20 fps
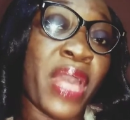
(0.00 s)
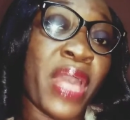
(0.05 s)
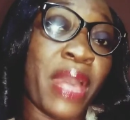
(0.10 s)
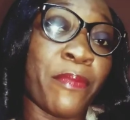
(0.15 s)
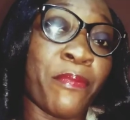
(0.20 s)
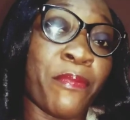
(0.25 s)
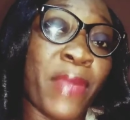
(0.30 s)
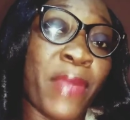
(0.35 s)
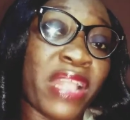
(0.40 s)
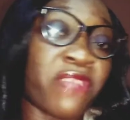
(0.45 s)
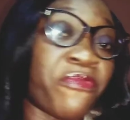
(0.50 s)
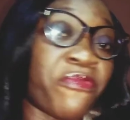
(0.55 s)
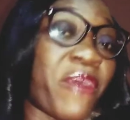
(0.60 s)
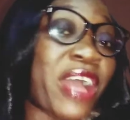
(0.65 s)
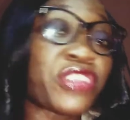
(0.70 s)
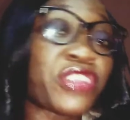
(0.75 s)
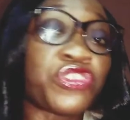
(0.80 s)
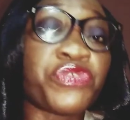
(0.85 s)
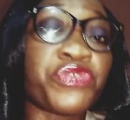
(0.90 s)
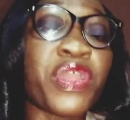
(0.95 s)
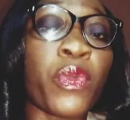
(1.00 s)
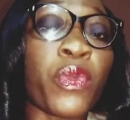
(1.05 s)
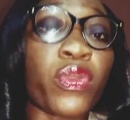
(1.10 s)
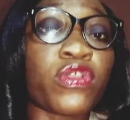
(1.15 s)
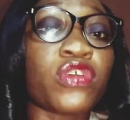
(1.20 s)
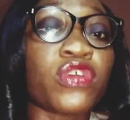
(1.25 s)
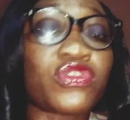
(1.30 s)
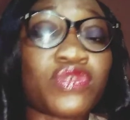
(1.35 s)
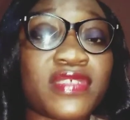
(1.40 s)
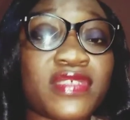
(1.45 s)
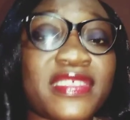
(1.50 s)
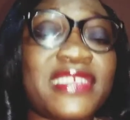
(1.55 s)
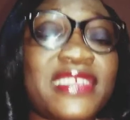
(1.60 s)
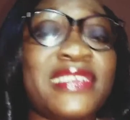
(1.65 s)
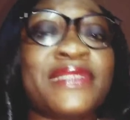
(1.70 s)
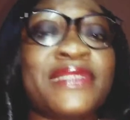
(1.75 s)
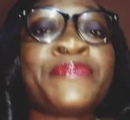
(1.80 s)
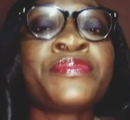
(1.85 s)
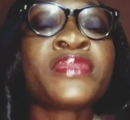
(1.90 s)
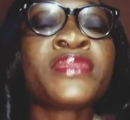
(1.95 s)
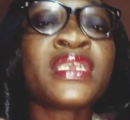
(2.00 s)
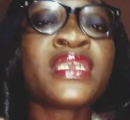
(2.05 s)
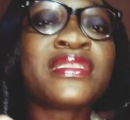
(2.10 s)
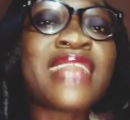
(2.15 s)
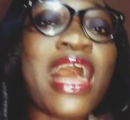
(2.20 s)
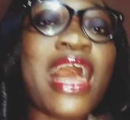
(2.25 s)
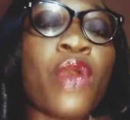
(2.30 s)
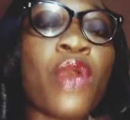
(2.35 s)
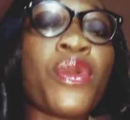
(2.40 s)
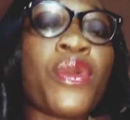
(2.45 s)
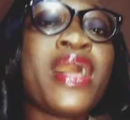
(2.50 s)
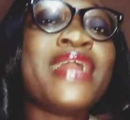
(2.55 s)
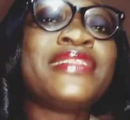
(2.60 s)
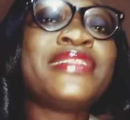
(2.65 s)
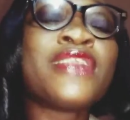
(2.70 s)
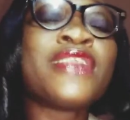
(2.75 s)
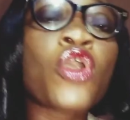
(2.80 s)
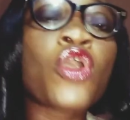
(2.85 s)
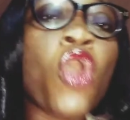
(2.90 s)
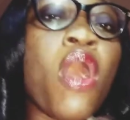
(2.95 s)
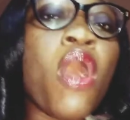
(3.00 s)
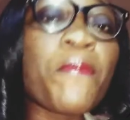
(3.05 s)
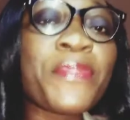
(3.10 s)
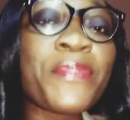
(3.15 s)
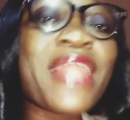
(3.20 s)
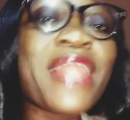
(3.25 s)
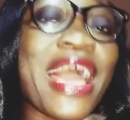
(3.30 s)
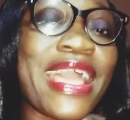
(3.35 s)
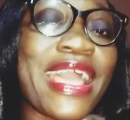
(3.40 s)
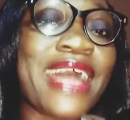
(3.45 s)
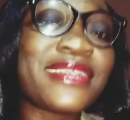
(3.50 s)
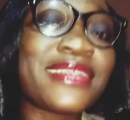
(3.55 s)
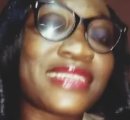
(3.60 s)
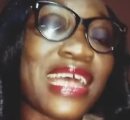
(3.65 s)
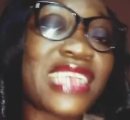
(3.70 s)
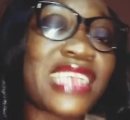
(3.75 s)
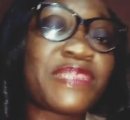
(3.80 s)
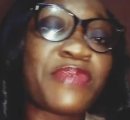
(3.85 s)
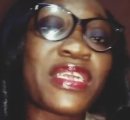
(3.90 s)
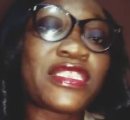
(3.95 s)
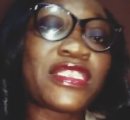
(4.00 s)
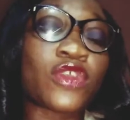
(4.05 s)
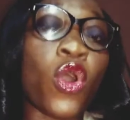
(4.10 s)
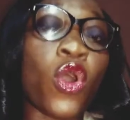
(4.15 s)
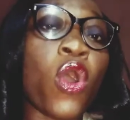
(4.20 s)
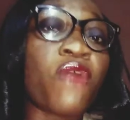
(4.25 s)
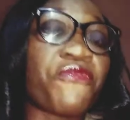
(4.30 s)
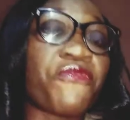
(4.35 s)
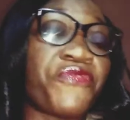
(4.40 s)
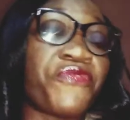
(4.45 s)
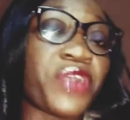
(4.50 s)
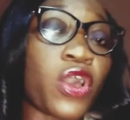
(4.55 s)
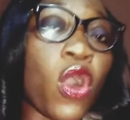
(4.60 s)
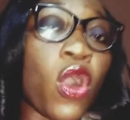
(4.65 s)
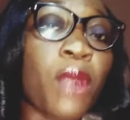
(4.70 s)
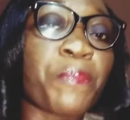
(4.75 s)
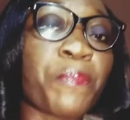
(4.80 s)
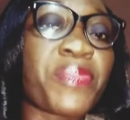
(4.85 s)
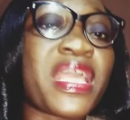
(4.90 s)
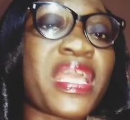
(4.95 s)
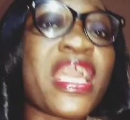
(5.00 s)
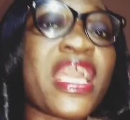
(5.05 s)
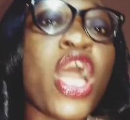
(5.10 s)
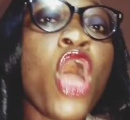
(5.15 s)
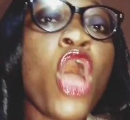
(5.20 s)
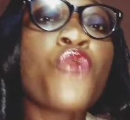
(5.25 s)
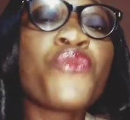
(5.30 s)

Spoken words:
manufacturing one or two things, now the compliance aspect of the company